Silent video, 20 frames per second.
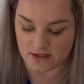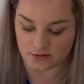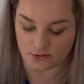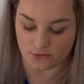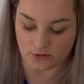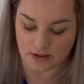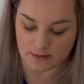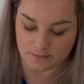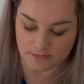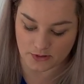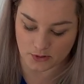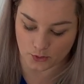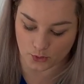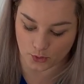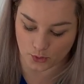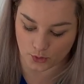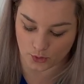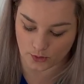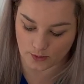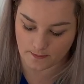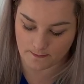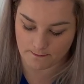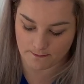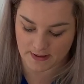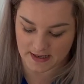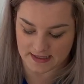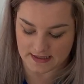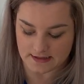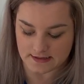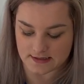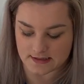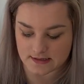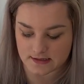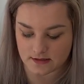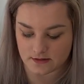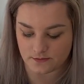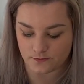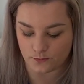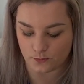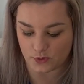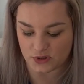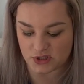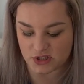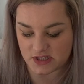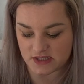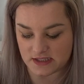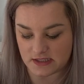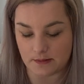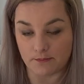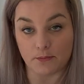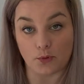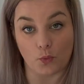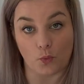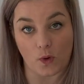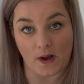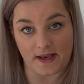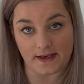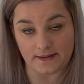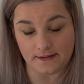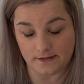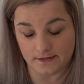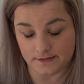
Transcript: Grab your base, which is number 1.